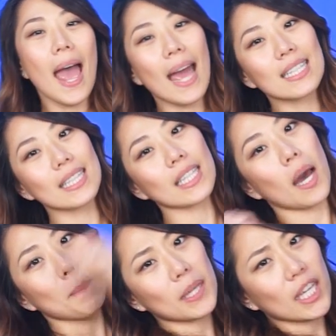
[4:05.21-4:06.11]
and click
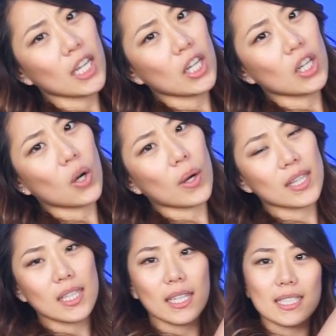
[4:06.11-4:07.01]
up here or
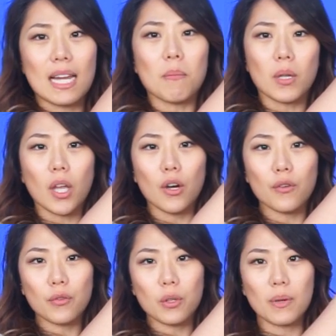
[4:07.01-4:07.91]
in the link down
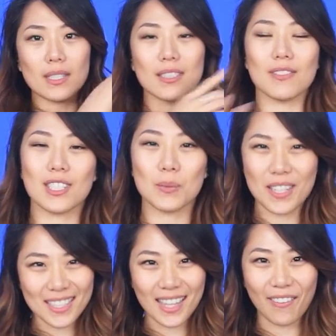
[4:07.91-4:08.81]
below for the rest of this
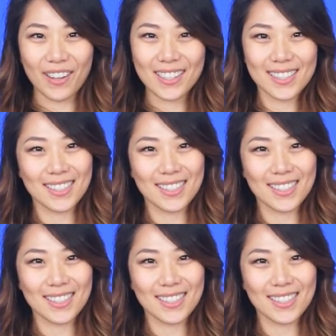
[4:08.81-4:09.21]
week's savings.